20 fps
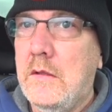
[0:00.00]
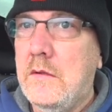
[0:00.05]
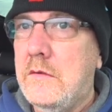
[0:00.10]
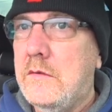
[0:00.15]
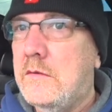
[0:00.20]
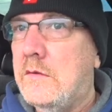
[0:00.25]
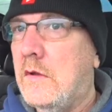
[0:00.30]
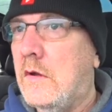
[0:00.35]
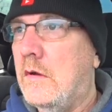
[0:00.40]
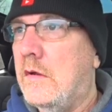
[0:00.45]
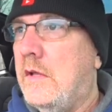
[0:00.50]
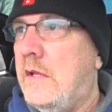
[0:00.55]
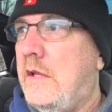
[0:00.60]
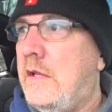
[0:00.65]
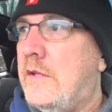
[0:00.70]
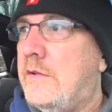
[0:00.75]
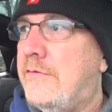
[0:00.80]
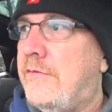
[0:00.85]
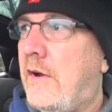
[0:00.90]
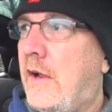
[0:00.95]
So
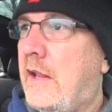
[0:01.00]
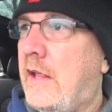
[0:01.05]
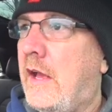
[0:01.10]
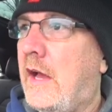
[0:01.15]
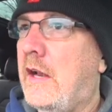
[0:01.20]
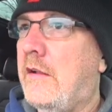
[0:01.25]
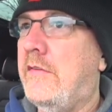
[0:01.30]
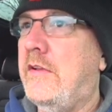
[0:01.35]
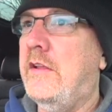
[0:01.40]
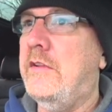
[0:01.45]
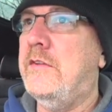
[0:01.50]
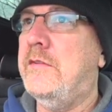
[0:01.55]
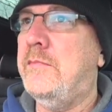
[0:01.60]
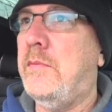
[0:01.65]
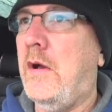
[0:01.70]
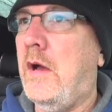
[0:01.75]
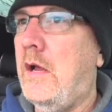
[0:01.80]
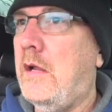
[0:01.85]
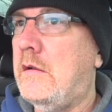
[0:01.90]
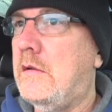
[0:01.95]
he is finally out of his
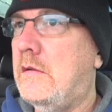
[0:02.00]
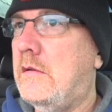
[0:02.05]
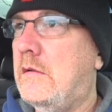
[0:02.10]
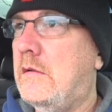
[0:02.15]
spot.